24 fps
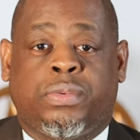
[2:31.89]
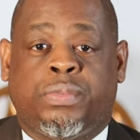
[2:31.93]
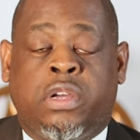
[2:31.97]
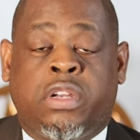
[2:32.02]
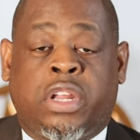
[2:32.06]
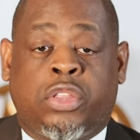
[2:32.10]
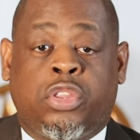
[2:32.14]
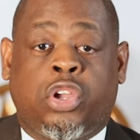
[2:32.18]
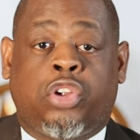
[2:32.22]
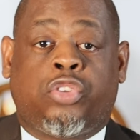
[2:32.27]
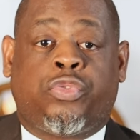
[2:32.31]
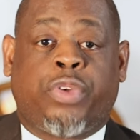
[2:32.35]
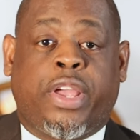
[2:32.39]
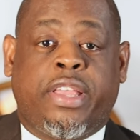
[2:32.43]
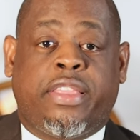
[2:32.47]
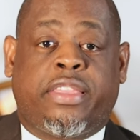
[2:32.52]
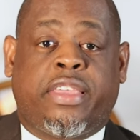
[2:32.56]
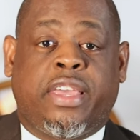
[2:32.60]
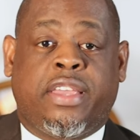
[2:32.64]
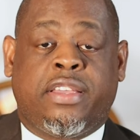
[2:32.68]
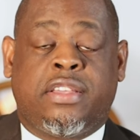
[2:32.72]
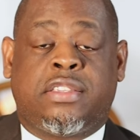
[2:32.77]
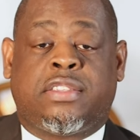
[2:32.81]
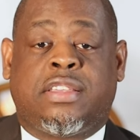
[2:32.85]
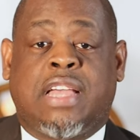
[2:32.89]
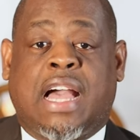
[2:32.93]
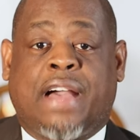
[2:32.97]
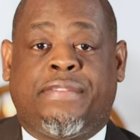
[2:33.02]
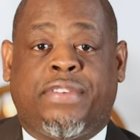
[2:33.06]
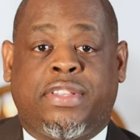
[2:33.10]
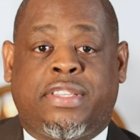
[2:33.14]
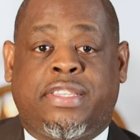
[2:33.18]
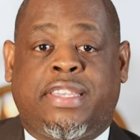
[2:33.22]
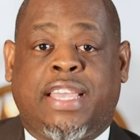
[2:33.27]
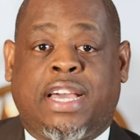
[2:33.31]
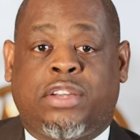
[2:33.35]
Another great thing is to
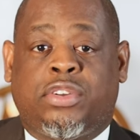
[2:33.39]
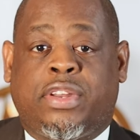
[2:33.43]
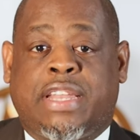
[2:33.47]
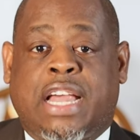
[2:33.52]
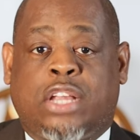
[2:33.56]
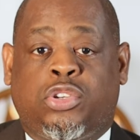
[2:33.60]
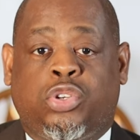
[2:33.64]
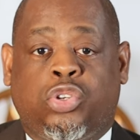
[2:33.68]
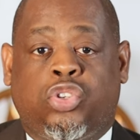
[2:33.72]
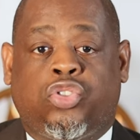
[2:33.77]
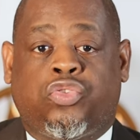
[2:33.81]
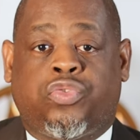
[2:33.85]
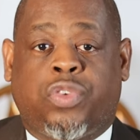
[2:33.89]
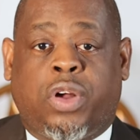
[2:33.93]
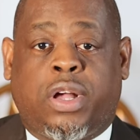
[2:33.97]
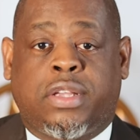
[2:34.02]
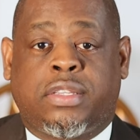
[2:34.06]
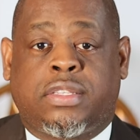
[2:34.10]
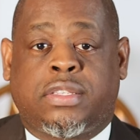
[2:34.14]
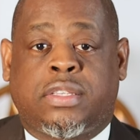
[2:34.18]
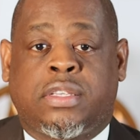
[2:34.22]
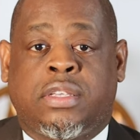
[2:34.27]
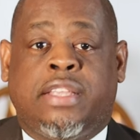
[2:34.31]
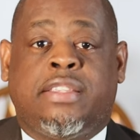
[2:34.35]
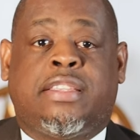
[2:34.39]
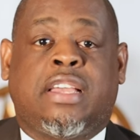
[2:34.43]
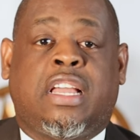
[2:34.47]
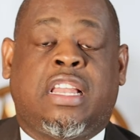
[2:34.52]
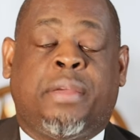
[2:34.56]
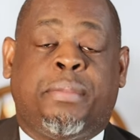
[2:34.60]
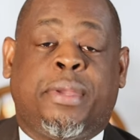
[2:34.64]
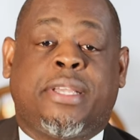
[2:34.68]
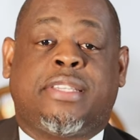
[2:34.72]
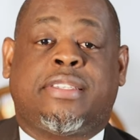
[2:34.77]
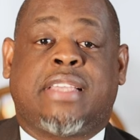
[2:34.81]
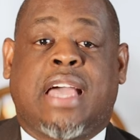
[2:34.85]
have a tailor that you trust and tell
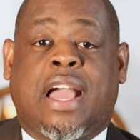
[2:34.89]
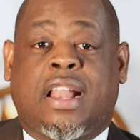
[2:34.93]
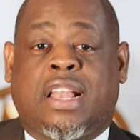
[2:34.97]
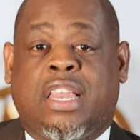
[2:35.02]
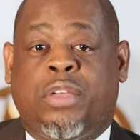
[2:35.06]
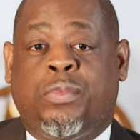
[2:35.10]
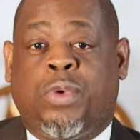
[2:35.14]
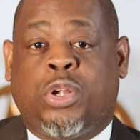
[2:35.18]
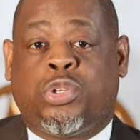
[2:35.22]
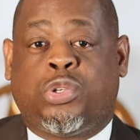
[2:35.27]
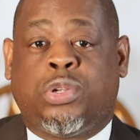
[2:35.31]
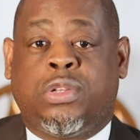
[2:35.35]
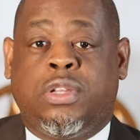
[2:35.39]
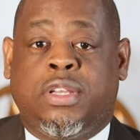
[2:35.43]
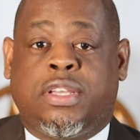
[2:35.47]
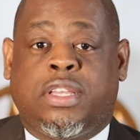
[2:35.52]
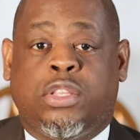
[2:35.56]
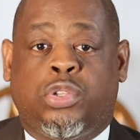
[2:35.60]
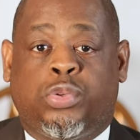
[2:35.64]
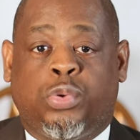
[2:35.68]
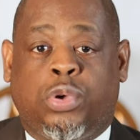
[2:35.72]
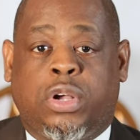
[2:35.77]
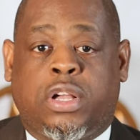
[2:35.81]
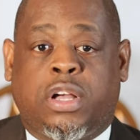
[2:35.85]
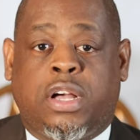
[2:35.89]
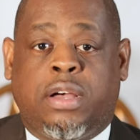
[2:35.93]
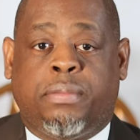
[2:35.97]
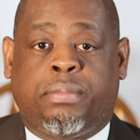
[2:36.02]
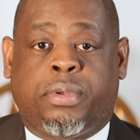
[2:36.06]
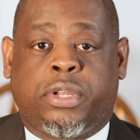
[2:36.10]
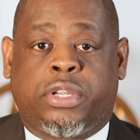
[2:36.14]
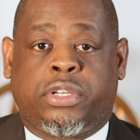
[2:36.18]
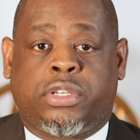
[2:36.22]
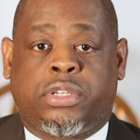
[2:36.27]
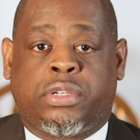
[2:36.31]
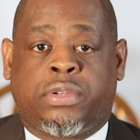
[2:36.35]
them exactly what you're looking to
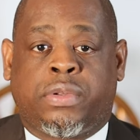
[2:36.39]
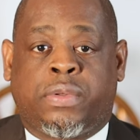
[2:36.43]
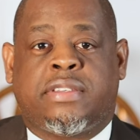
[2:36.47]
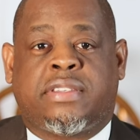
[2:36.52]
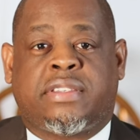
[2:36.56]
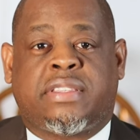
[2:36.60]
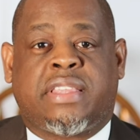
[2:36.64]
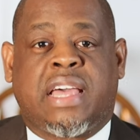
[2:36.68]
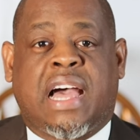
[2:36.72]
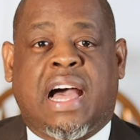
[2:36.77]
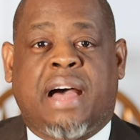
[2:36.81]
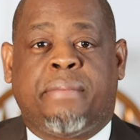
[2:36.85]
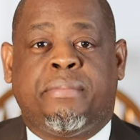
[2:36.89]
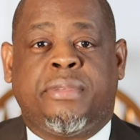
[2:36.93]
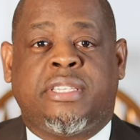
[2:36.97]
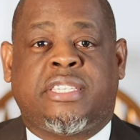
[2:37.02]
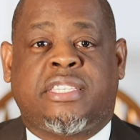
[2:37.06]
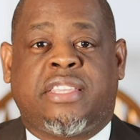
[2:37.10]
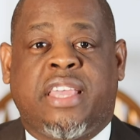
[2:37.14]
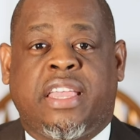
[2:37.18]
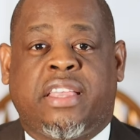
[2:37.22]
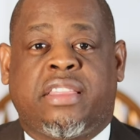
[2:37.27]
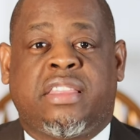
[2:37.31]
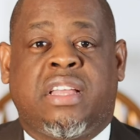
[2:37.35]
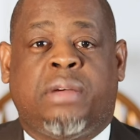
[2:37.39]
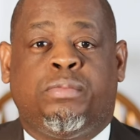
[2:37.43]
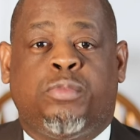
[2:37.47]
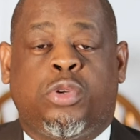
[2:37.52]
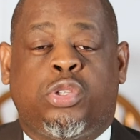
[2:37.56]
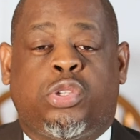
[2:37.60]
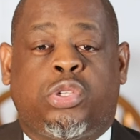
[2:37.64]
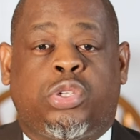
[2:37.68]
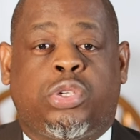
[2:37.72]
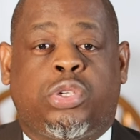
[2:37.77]
accomplish. Style mistake number